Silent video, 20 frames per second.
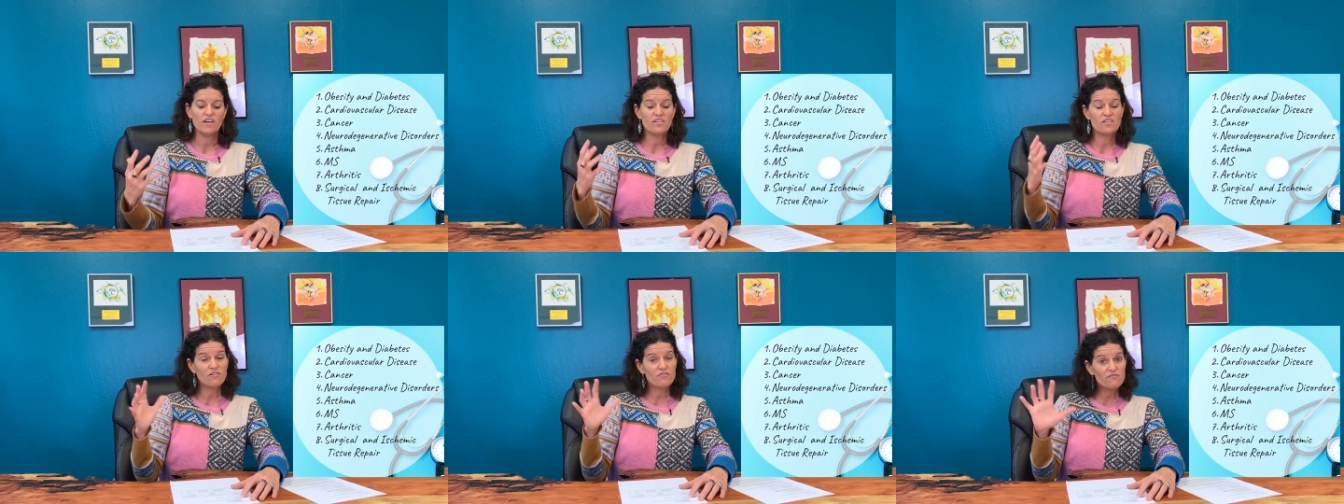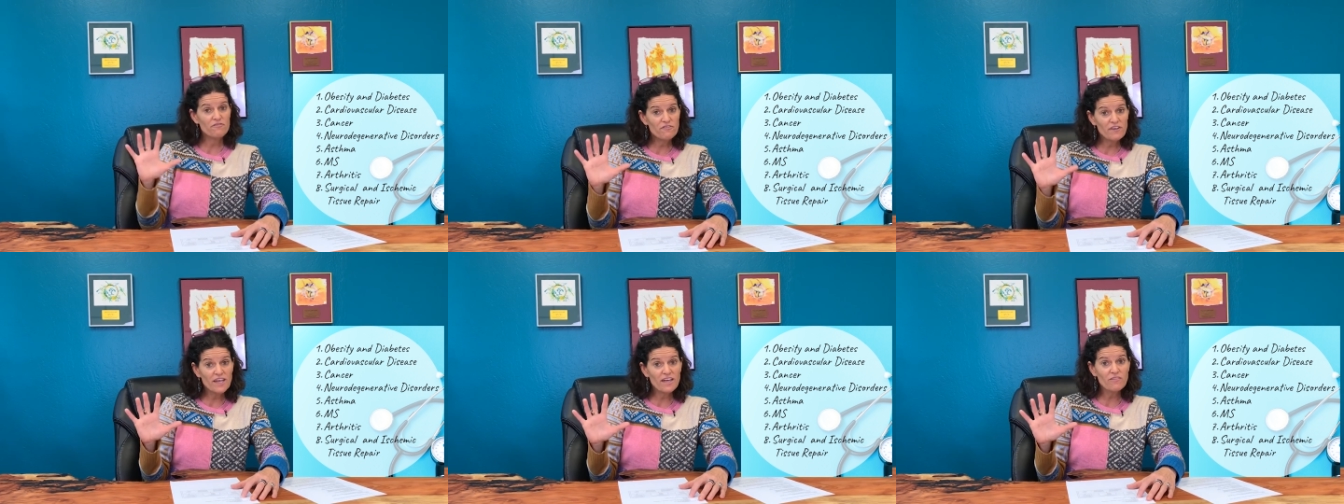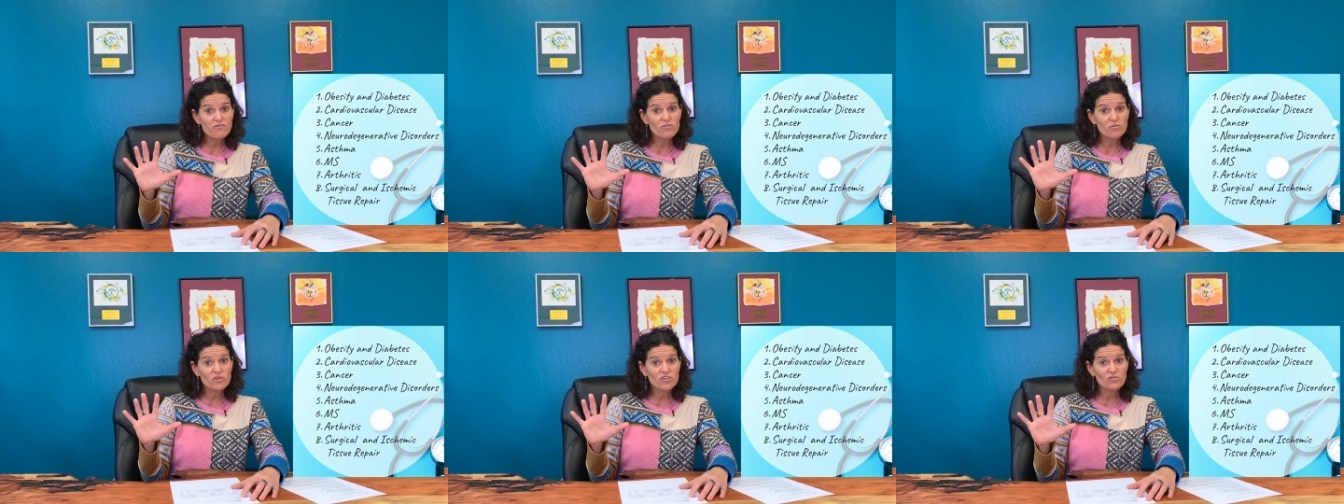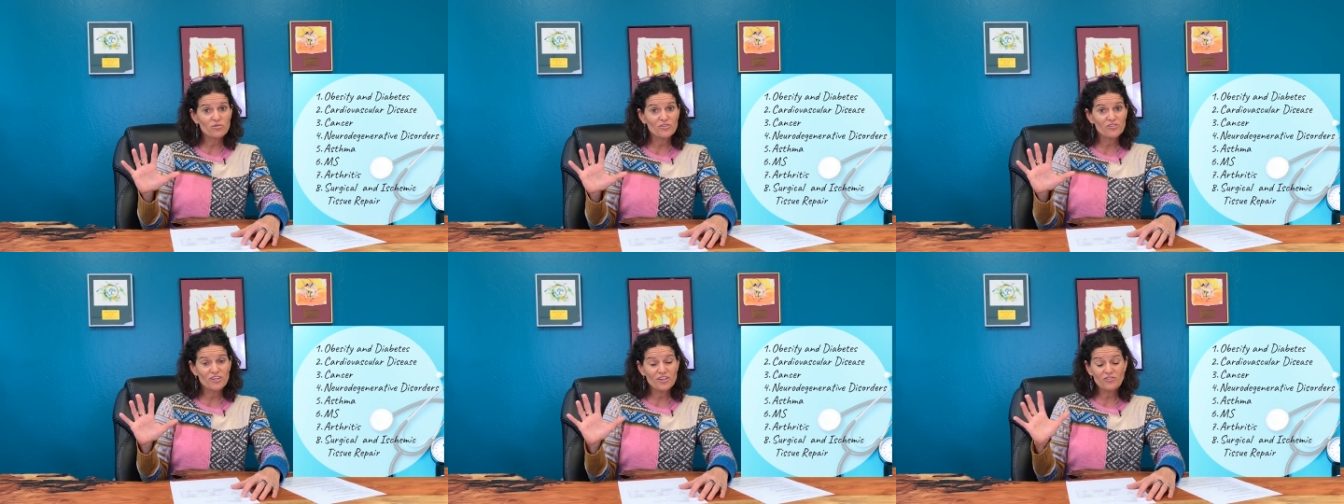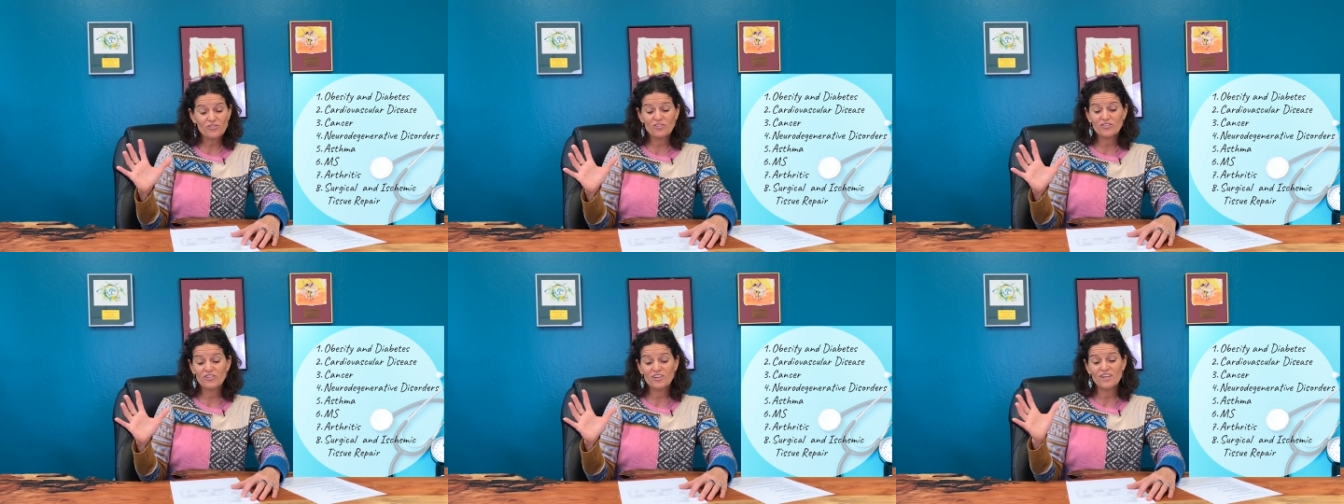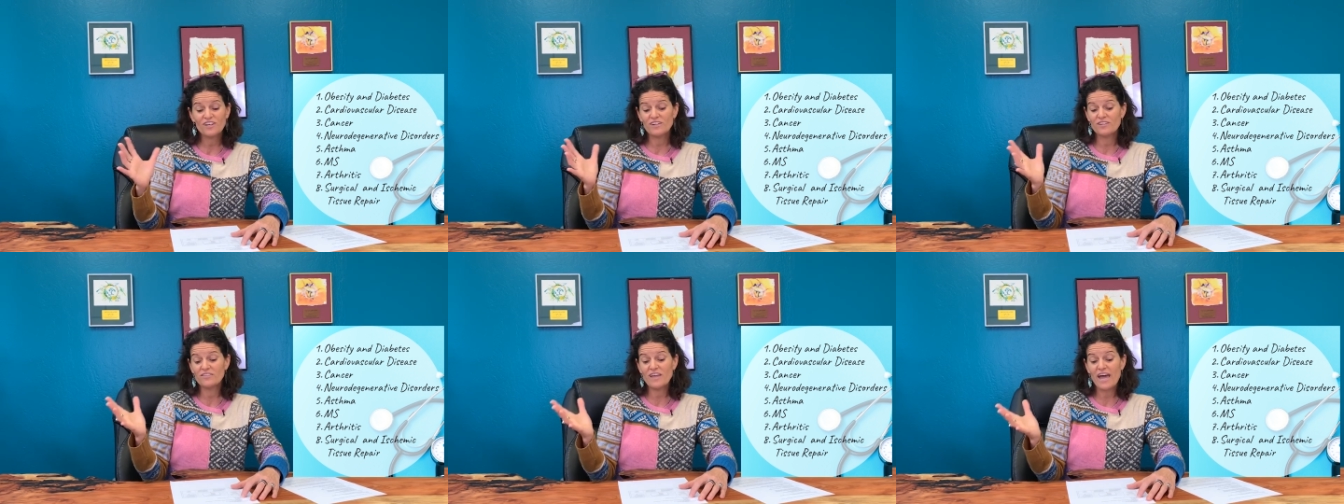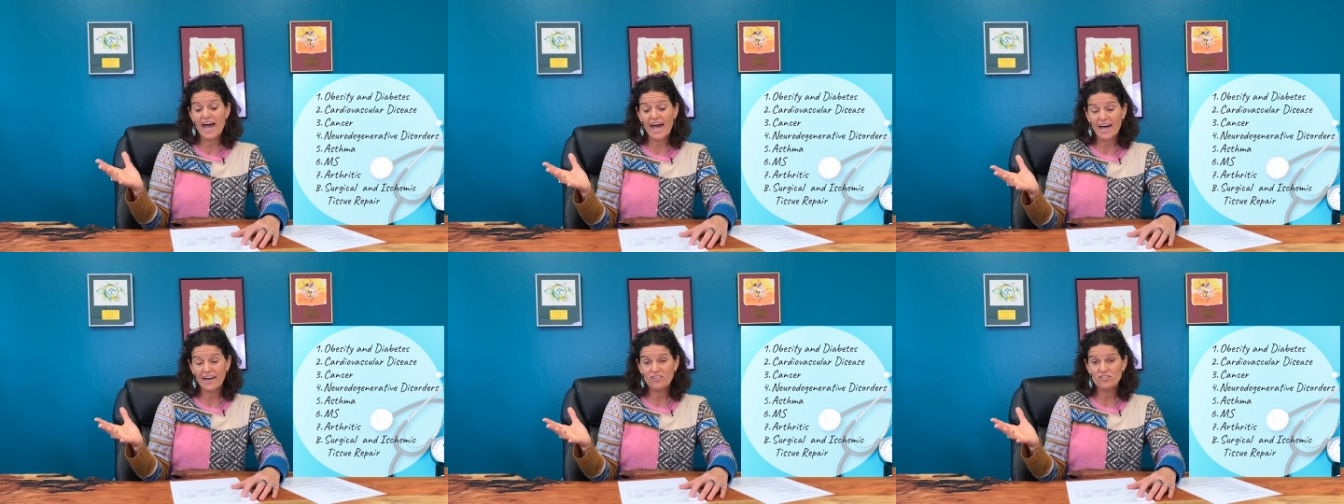The fifth, which was interesting, is
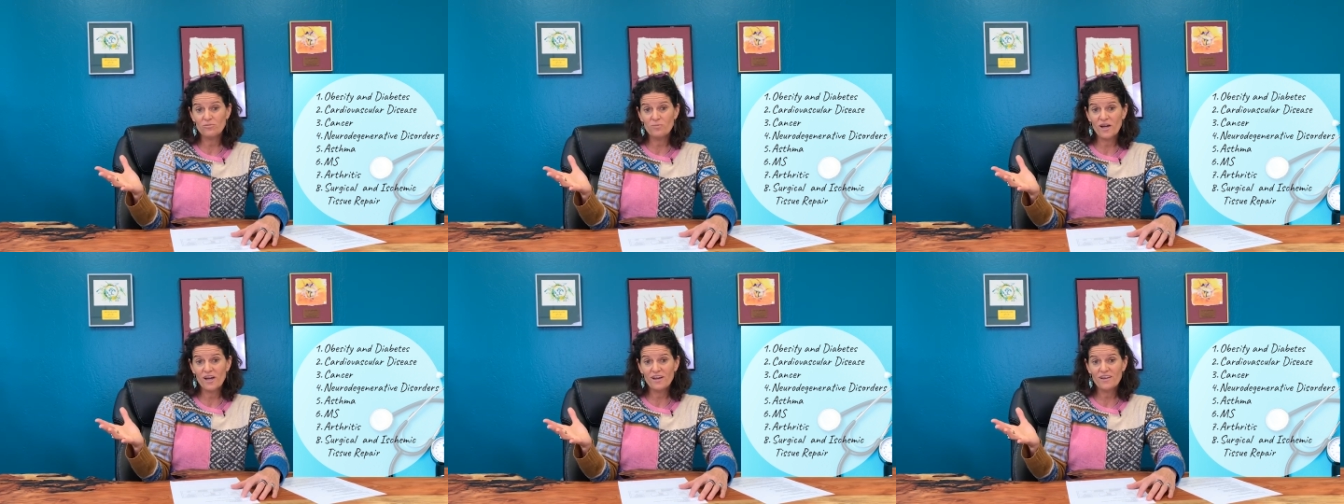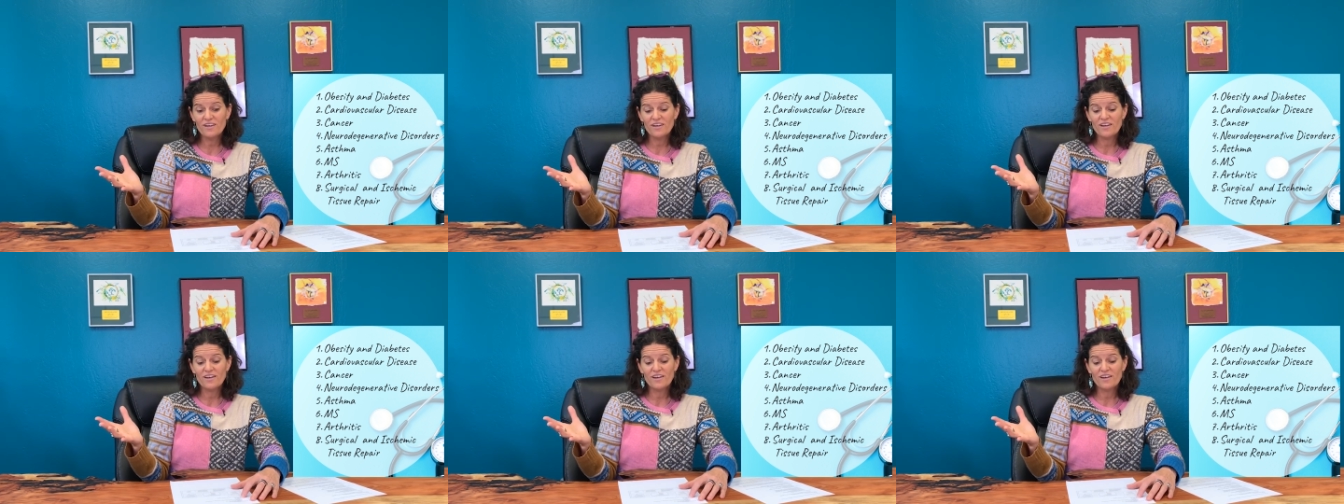asthma.